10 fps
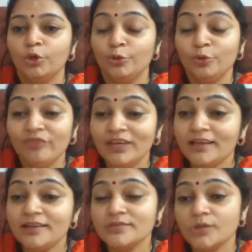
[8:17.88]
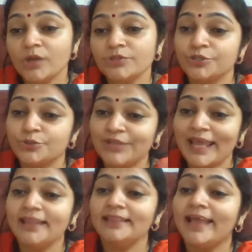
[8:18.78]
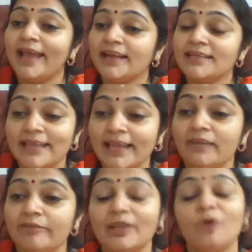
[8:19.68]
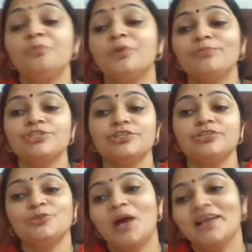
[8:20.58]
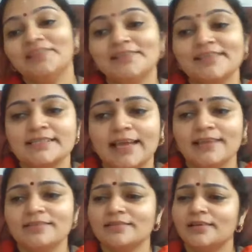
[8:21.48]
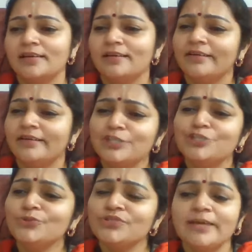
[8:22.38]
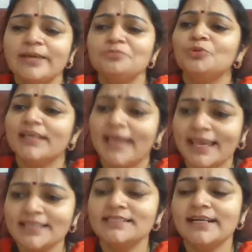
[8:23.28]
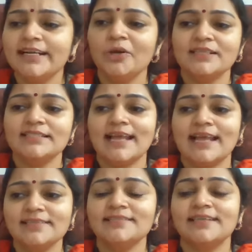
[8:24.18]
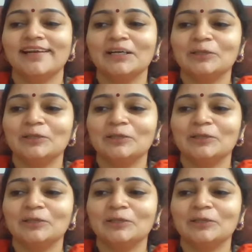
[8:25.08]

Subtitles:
Do we resort to tell their tale without permission to others and reduce them to a case study or a statistic?